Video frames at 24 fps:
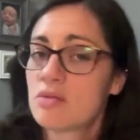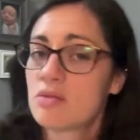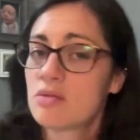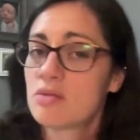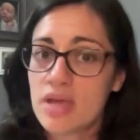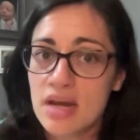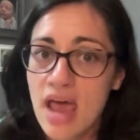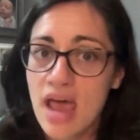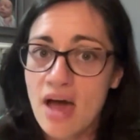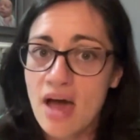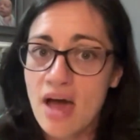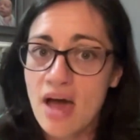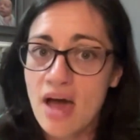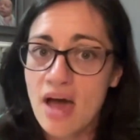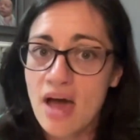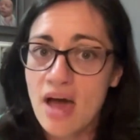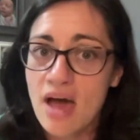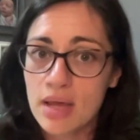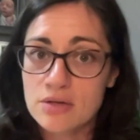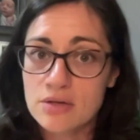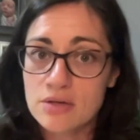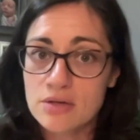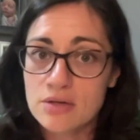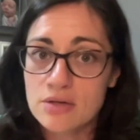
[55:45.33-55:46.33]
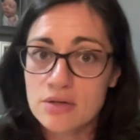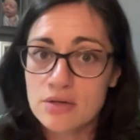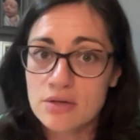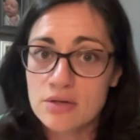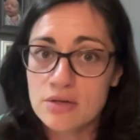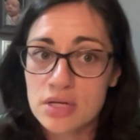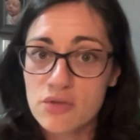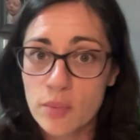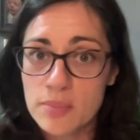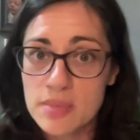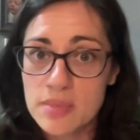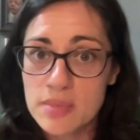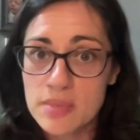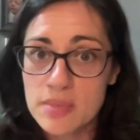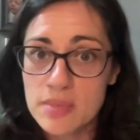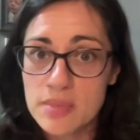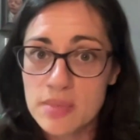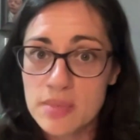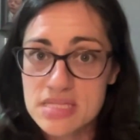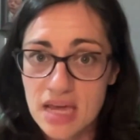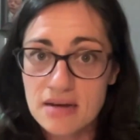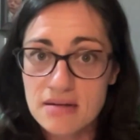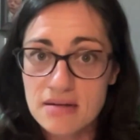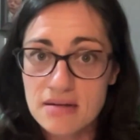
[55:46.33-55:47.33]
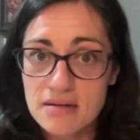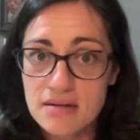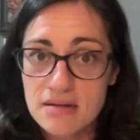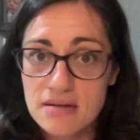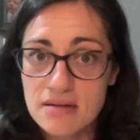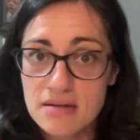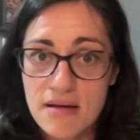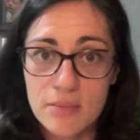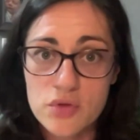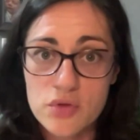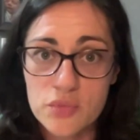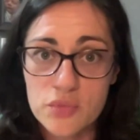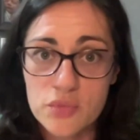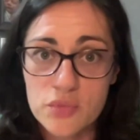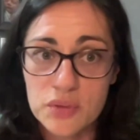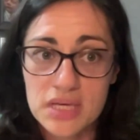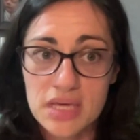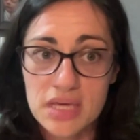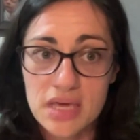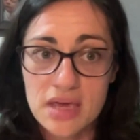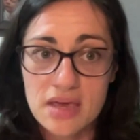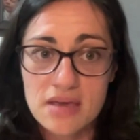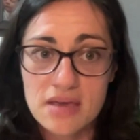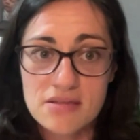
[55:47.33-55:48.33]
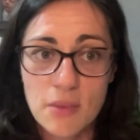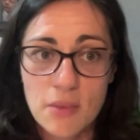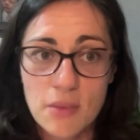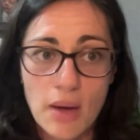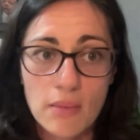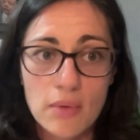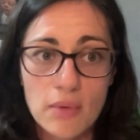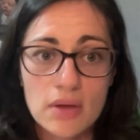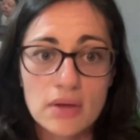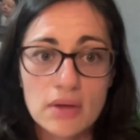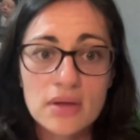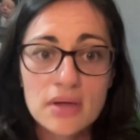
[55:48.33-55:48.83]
Pennsylvania and how it can transform the state, which is really key.